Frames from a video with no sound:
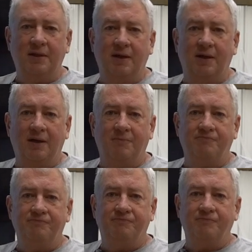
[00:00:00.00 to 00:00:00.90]
It
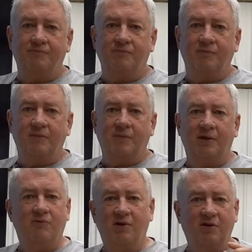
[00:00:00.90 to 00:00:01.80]

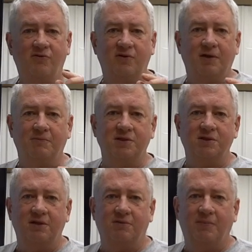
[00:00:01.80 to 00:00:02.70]
really doesn't take much to
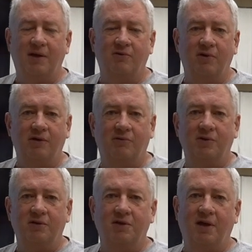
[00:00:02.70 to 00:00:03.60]
get the boundary layer
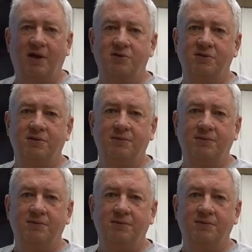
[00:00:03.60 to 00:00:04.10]
reattached.